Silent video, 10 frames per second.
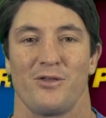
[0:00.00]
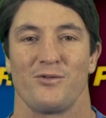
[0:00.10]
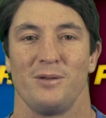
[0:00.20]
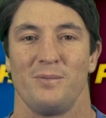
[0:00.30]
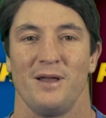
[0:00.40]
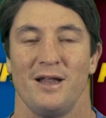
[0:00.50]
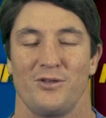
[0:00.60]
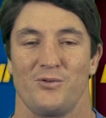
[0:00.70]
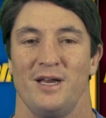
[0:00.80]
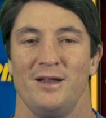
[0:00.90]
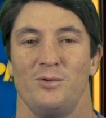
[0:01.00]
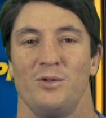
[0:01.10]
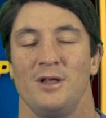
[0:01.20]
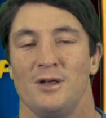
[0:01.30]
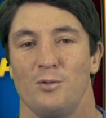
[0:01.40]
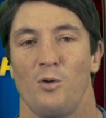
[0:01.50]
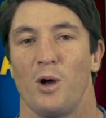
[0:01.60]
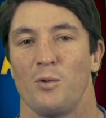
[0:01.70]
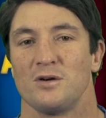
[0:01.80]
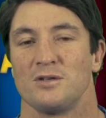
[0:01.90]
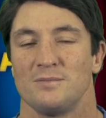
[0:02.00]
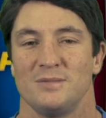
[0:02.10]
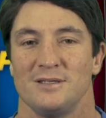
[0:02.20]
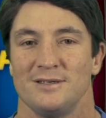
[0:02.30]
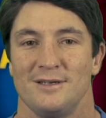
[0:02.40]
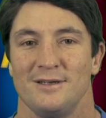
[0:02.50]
3-0 whitewash. But